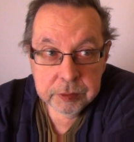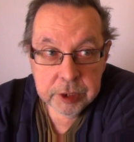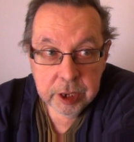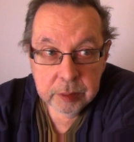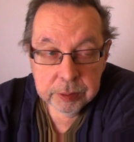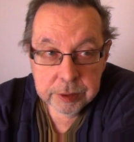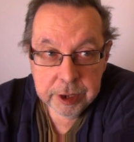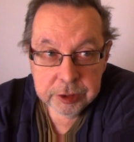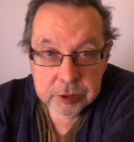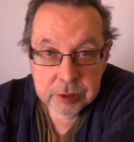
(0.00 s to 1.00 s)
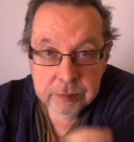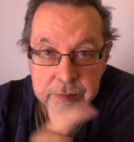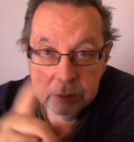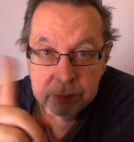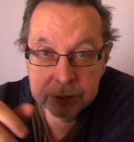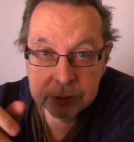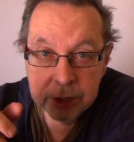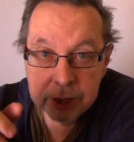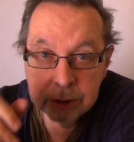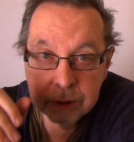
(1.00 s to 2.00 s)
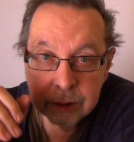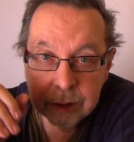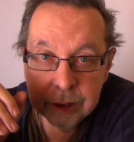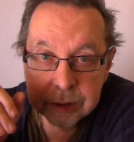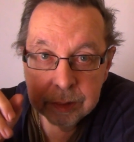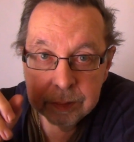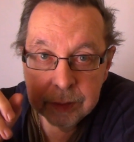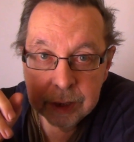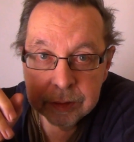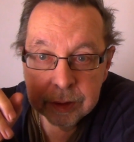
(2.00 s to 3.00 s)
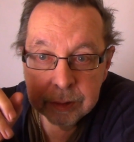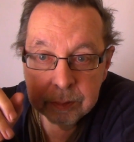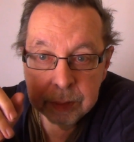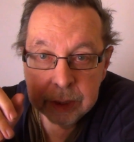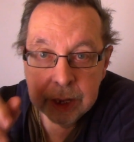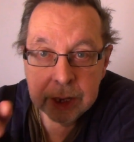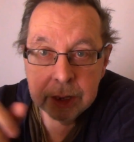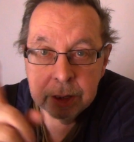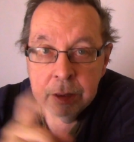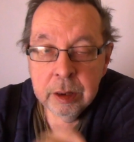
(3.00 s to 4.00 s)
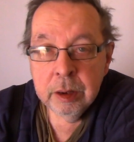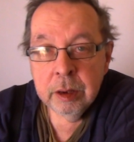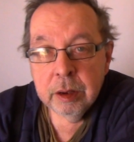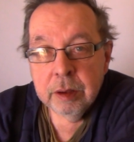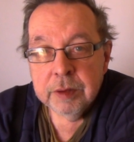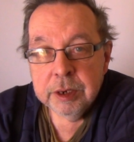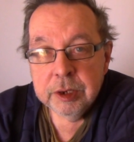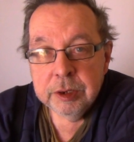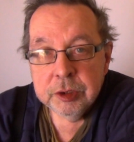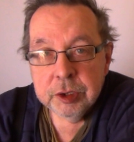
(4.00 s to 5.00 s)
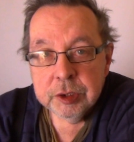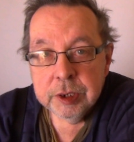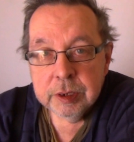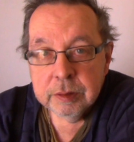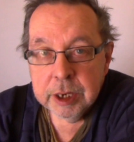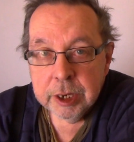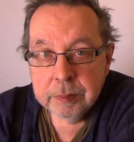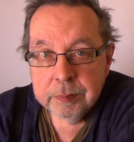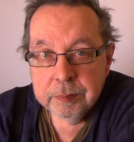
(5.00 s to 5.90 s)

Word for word: take place a few months later at the, at the beginning of 1863.